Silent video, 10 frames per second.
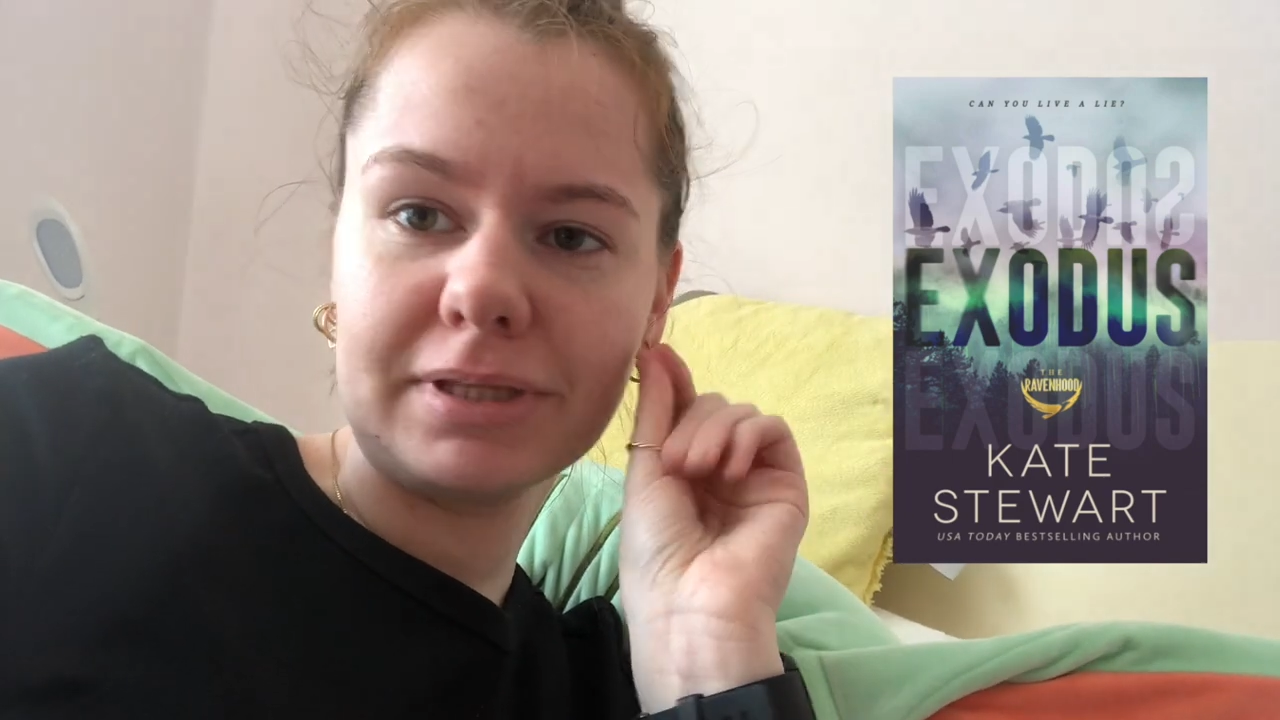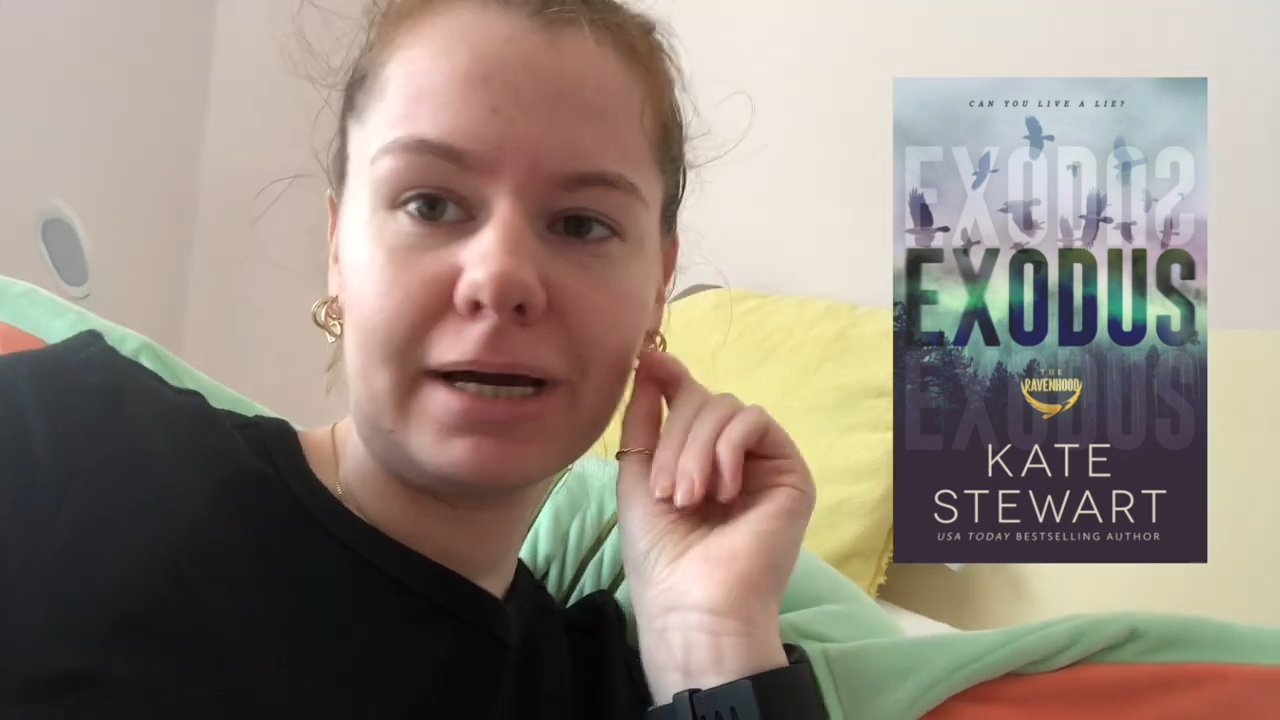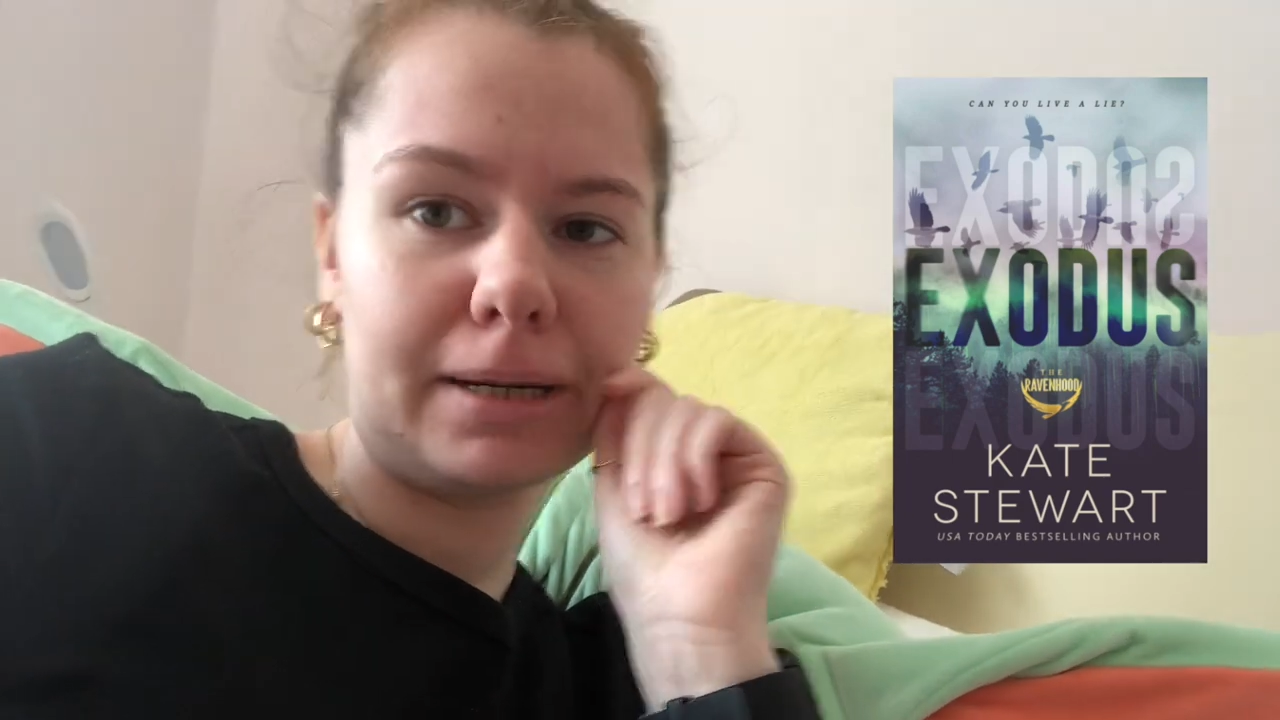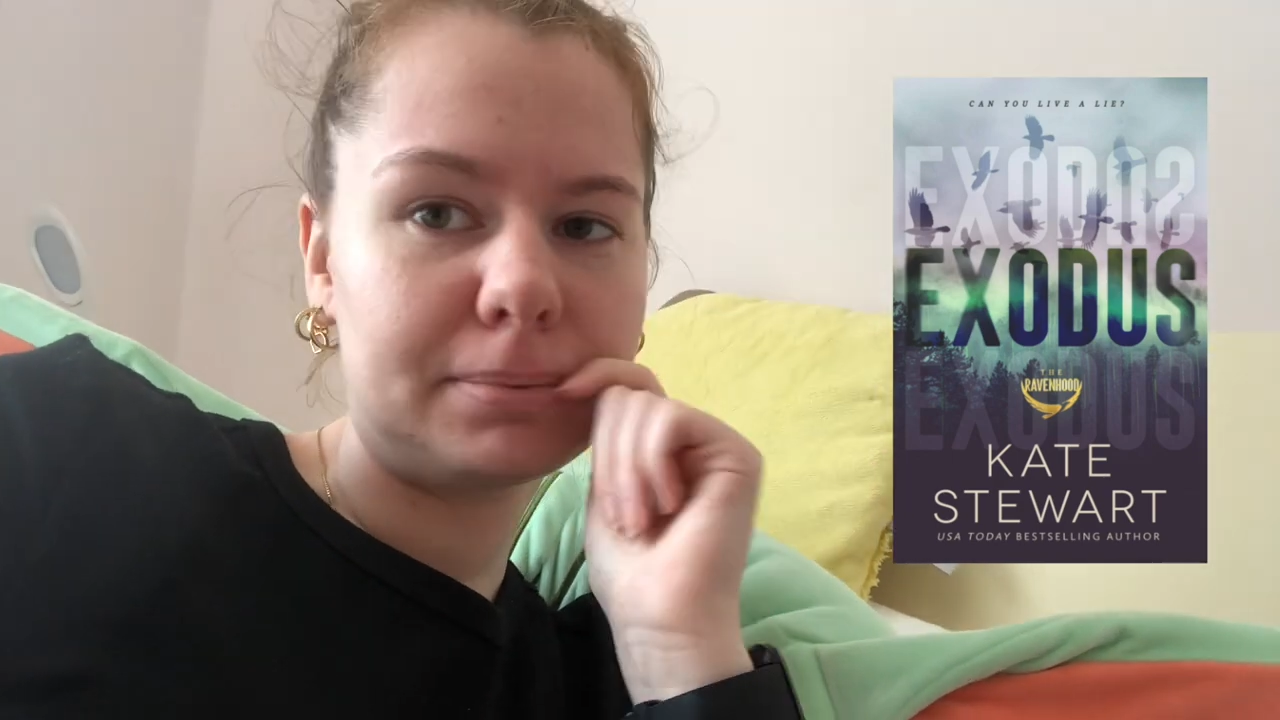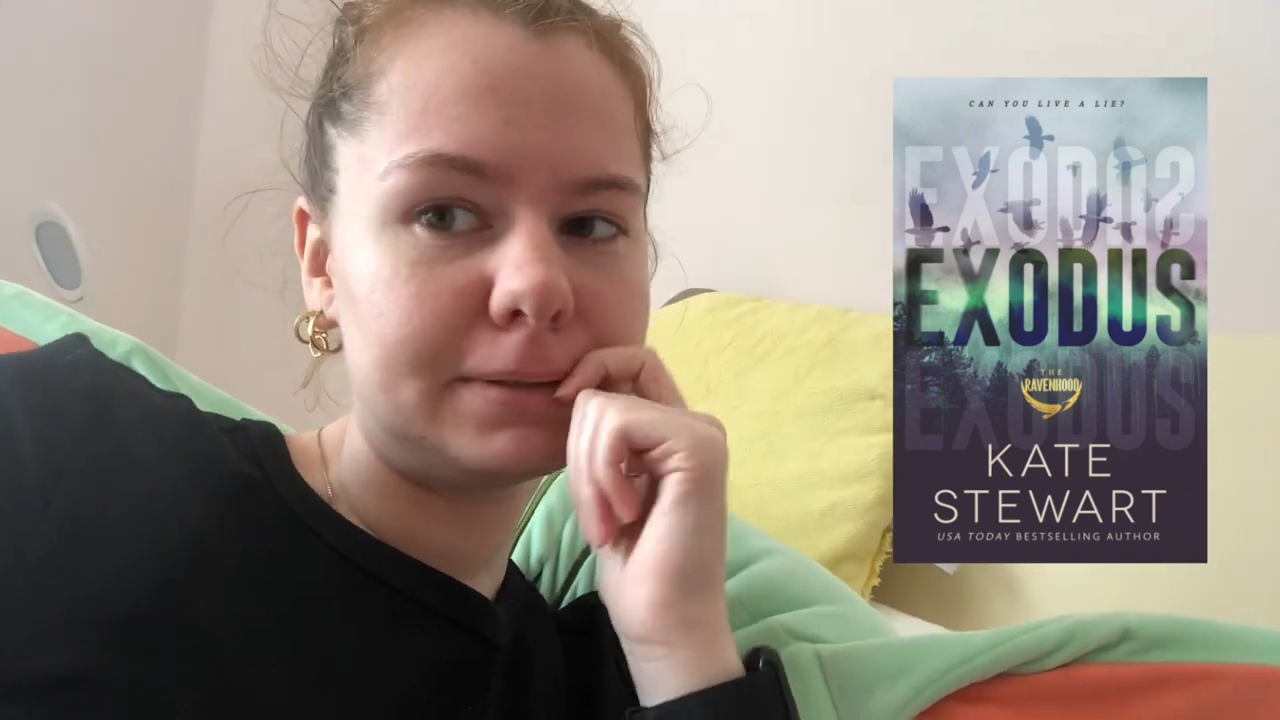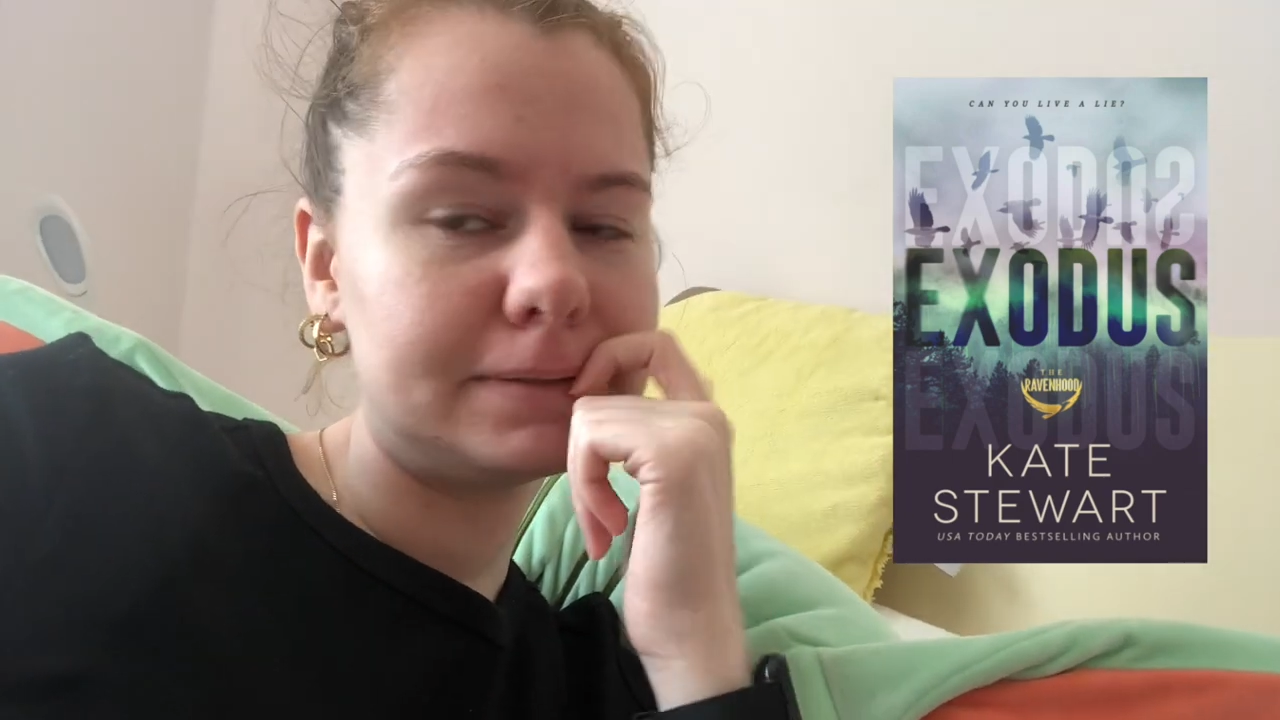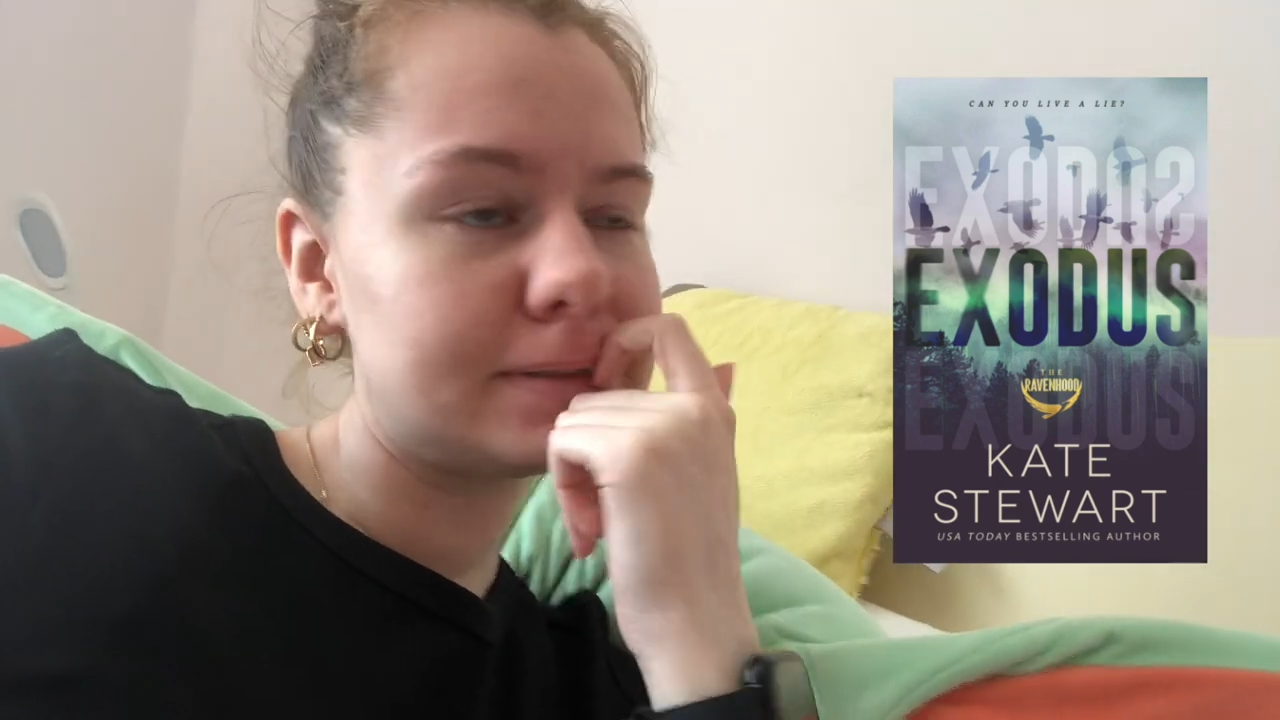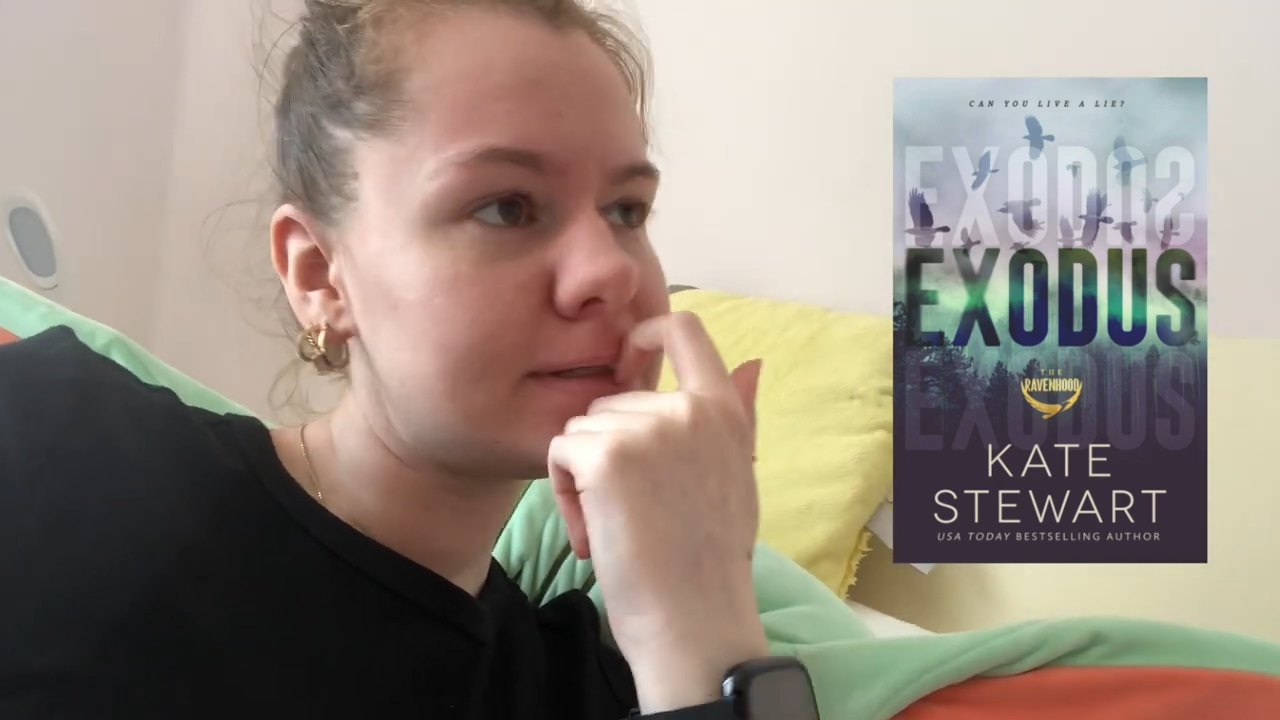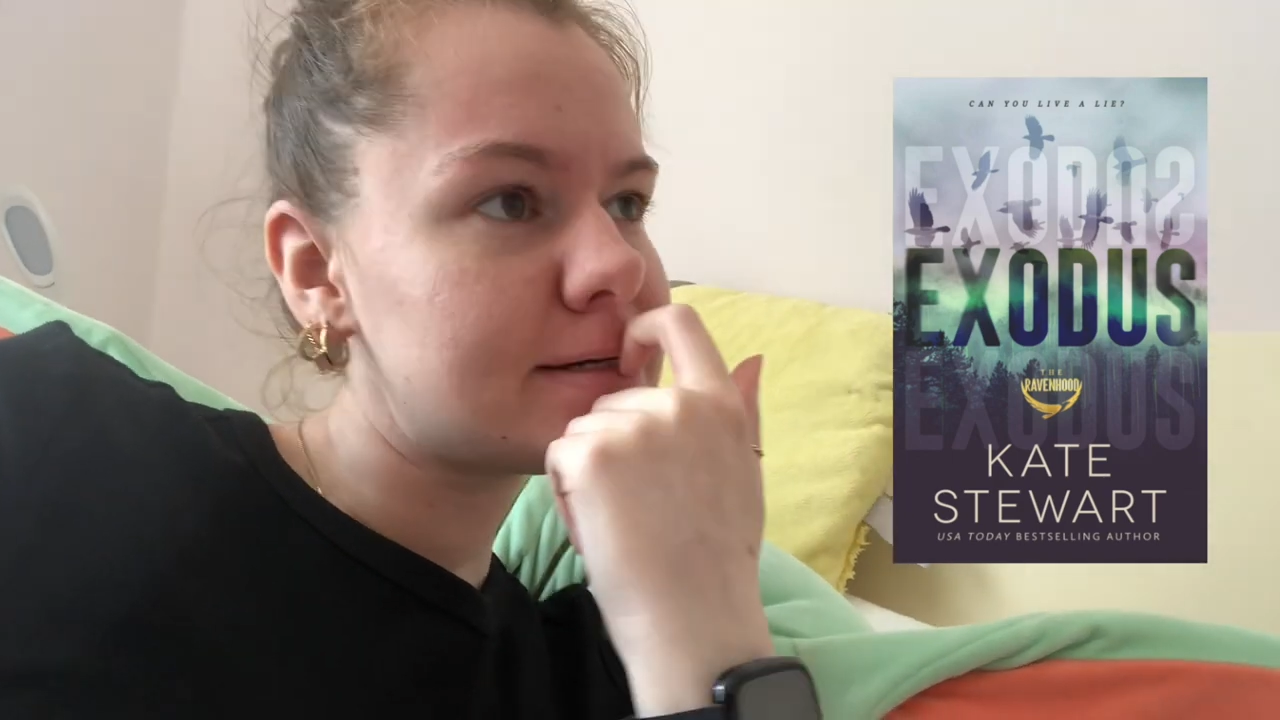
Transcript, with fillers: that happened